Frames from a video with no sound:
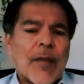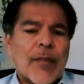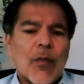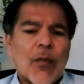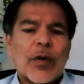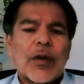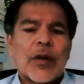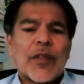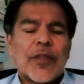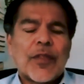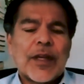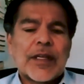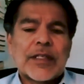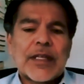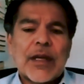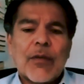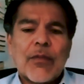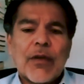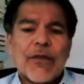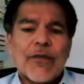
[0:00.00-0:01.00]
But one of the things
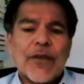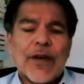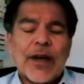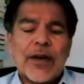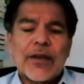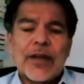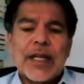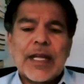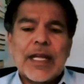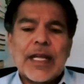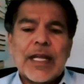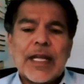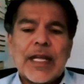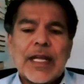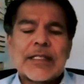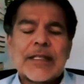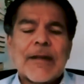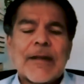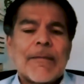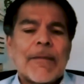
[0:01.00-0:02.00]
that we found
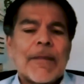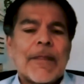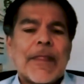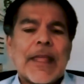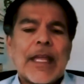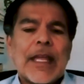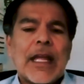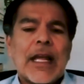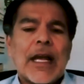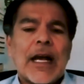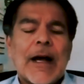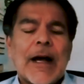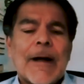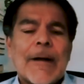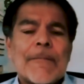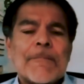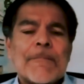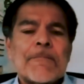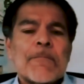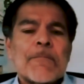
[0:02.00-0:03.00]
is the
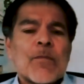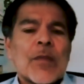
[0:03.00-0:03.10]
um,